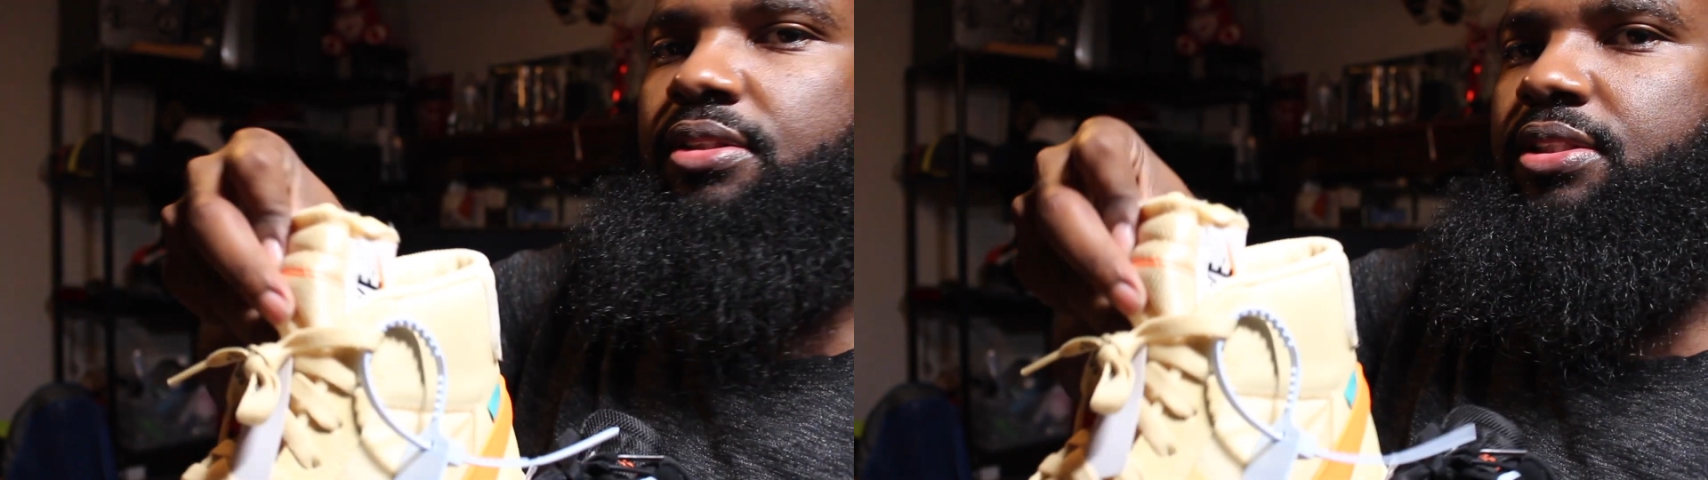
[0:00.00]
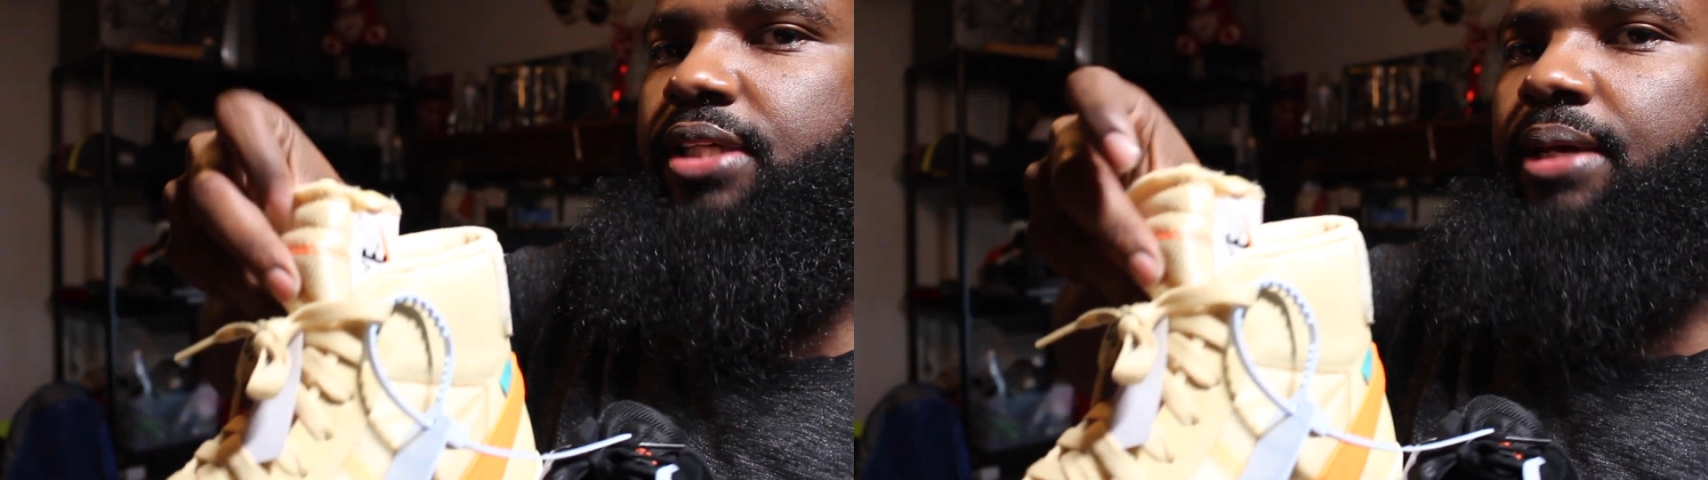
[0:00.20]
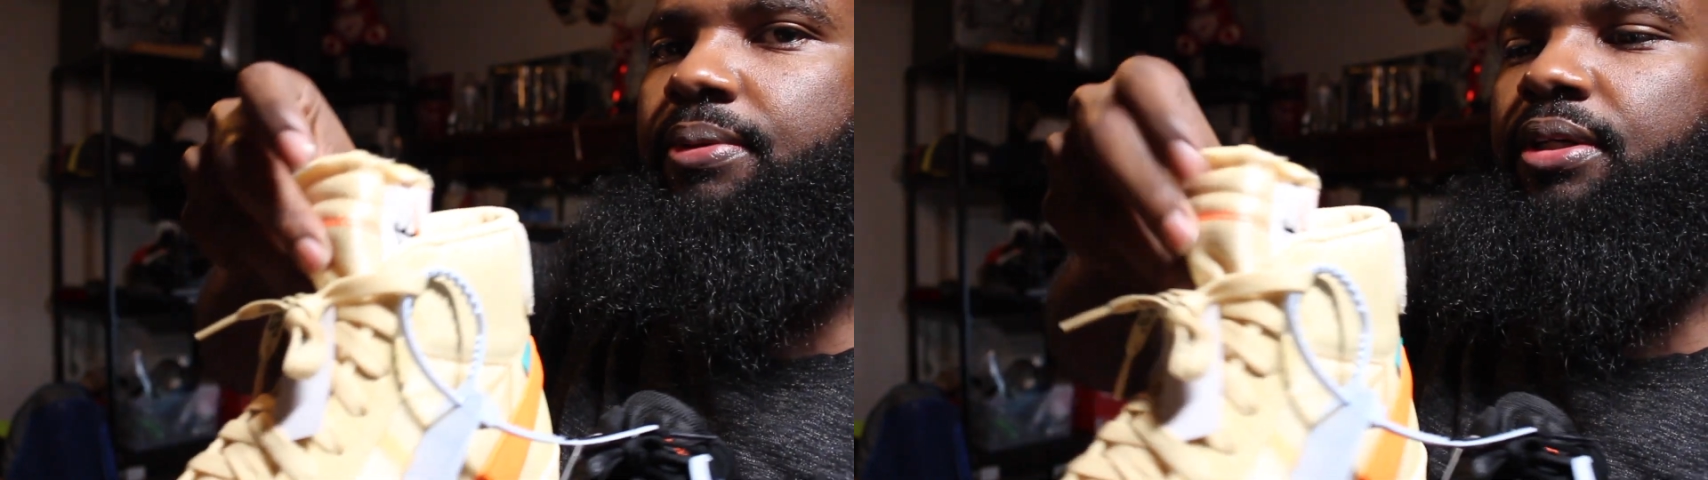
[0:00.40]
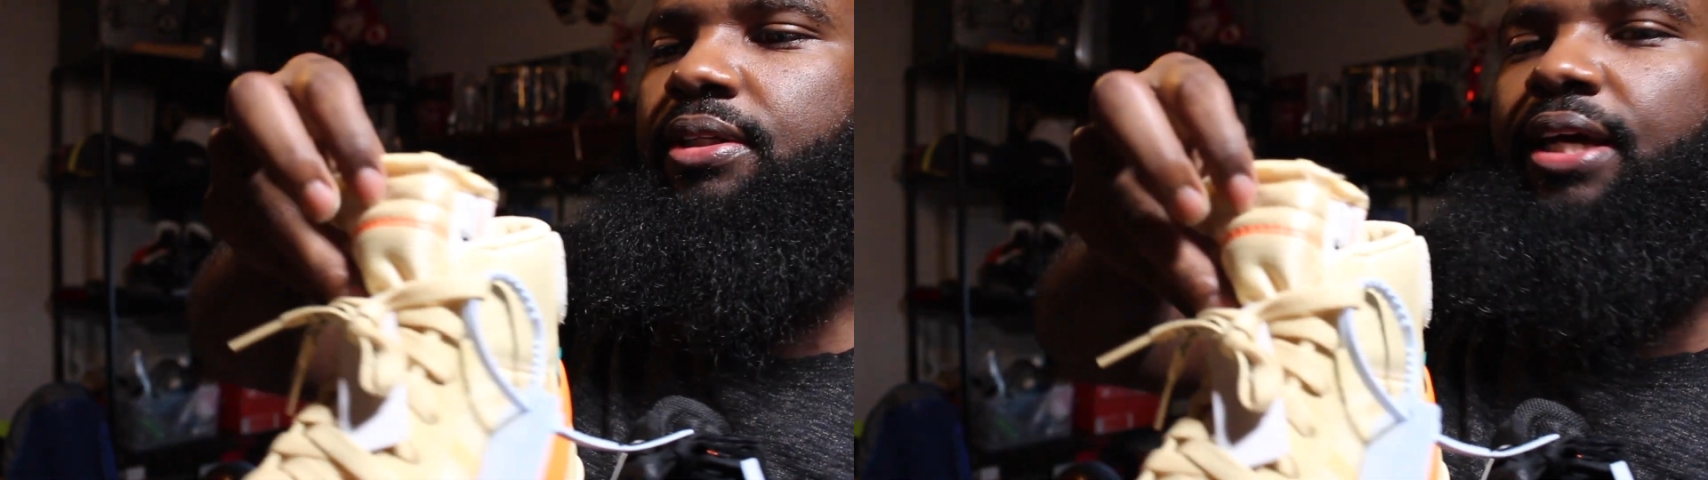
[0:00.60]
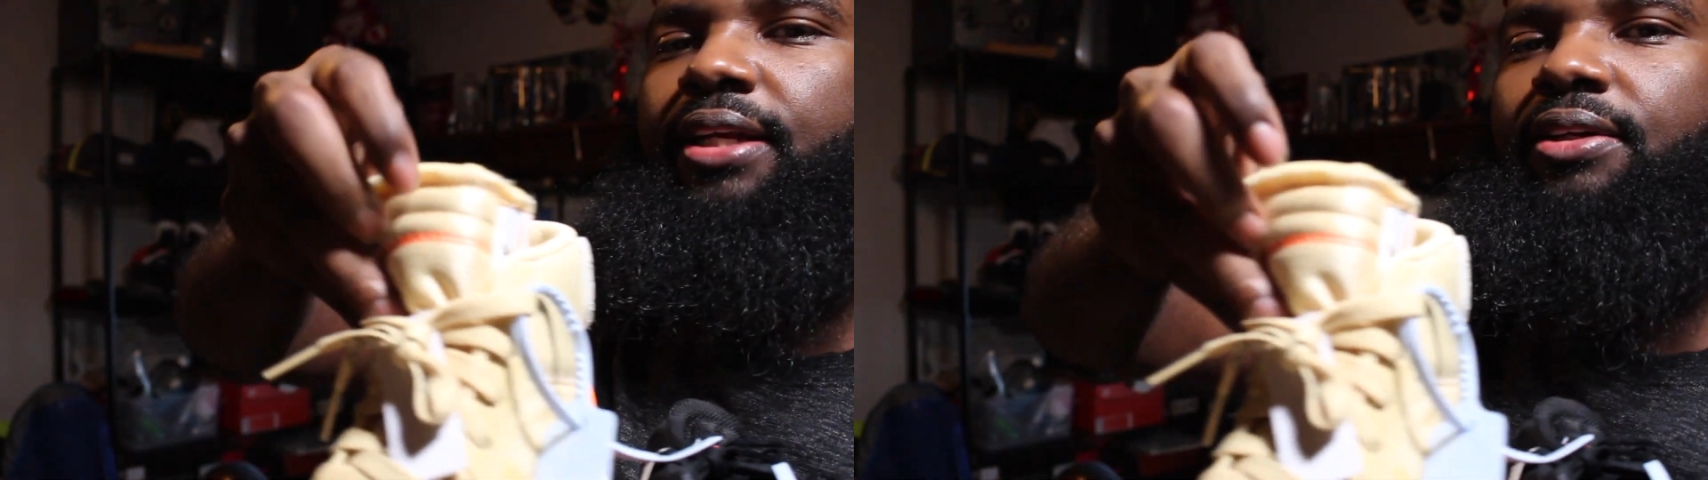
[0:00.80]
same
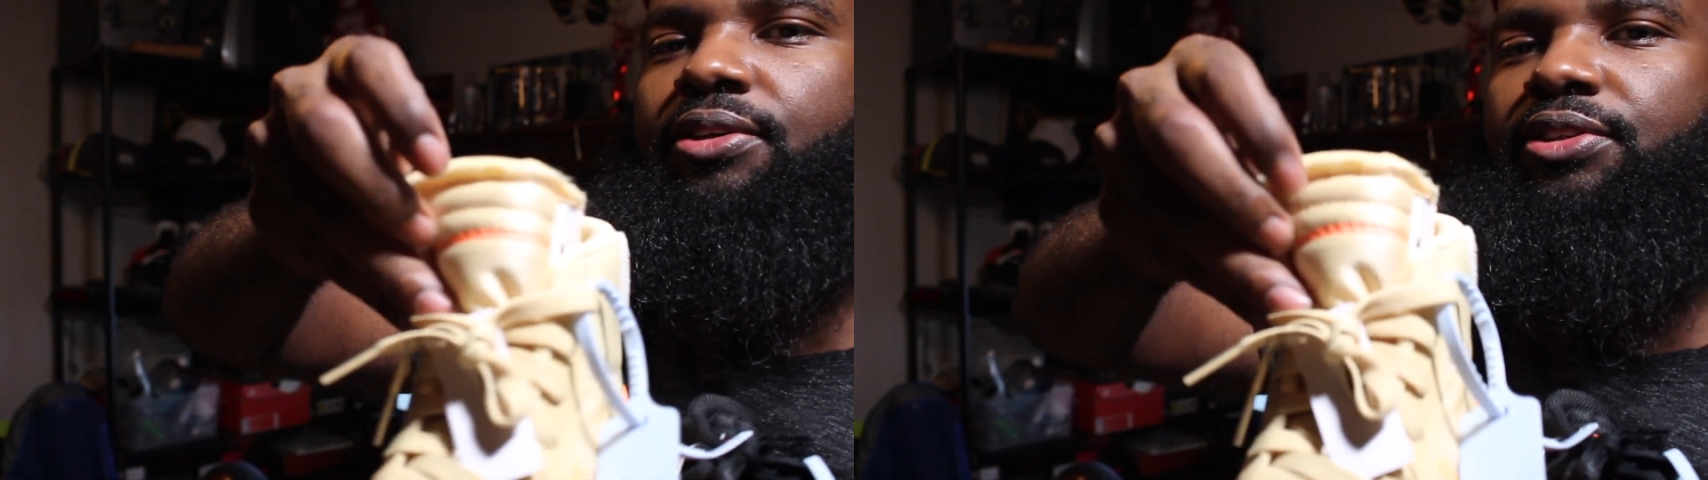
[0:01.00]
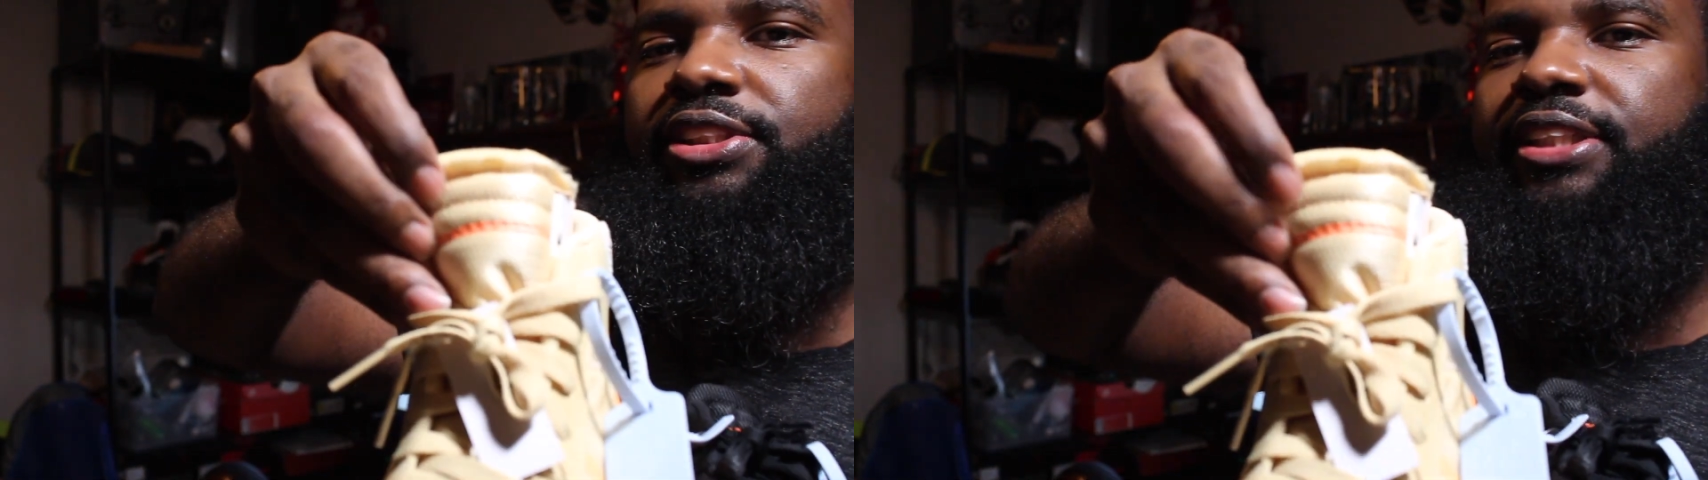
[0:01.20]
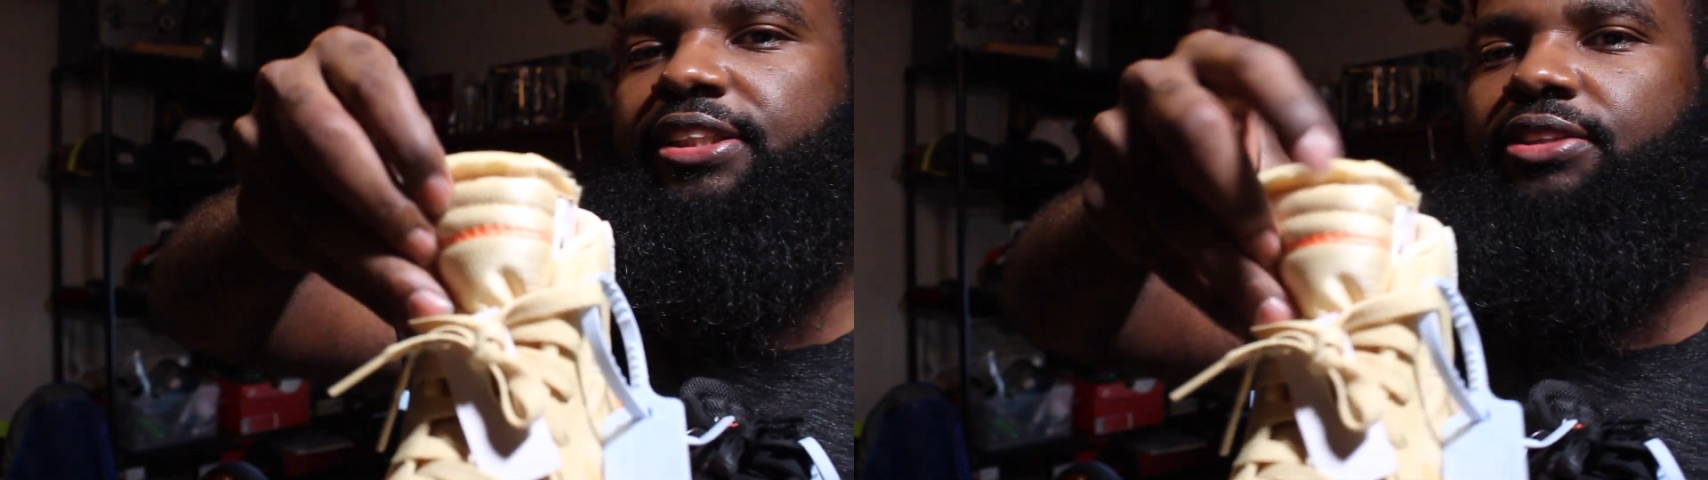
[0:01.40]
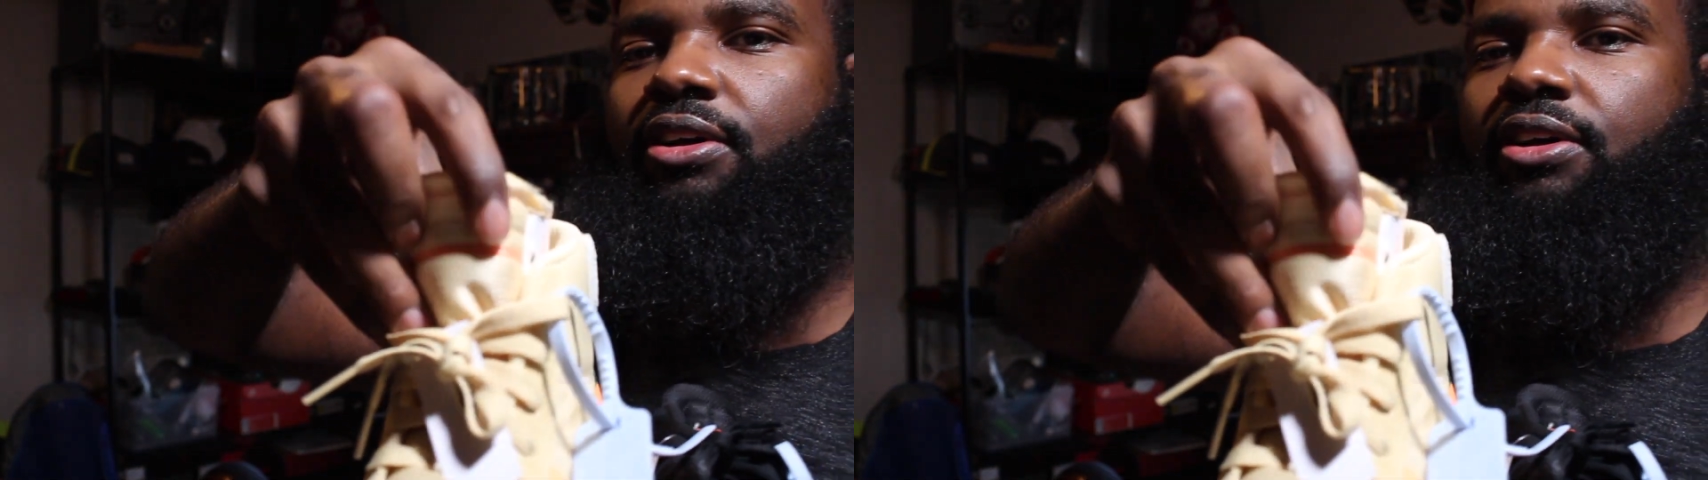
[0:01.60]
color. Got the orange stitching